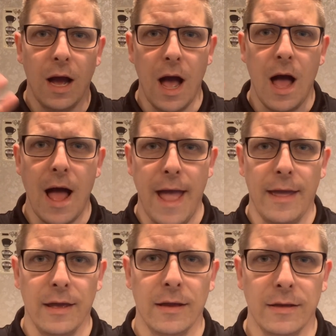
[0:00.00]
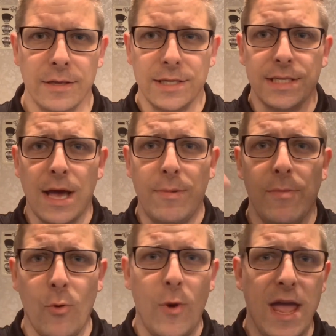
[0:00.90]
Hi. This is how
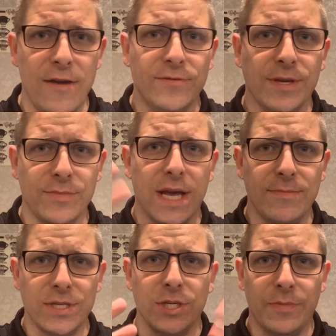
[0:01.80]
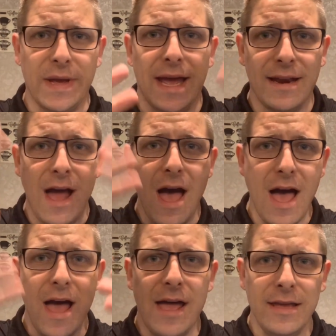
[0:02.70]
people wave sometimes in Japan.
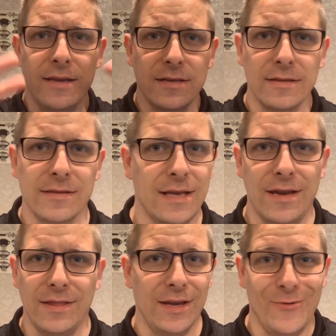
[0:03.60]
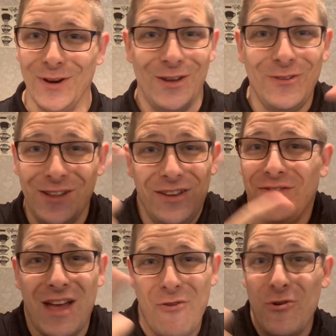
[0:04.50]
Hi. Is that a thing where you live?
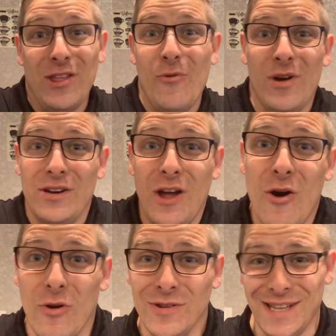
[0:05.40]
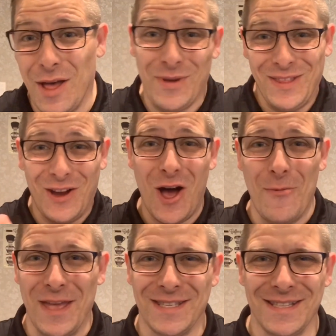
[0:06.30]
I really want to know. Tell me in the
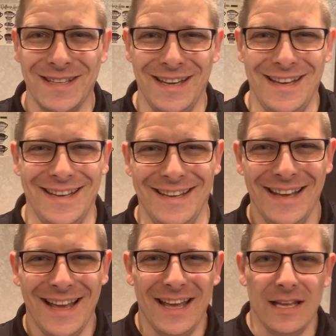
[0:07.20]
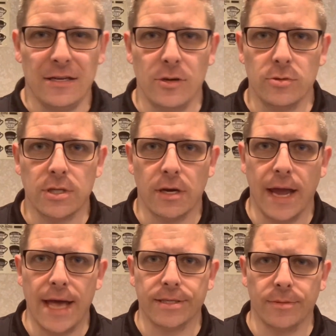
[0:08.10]
comments. No
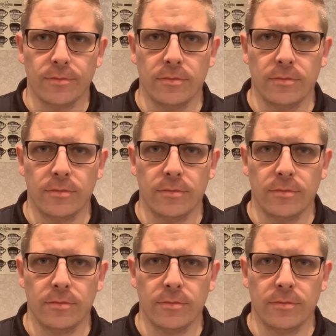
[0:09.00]
sarcasm.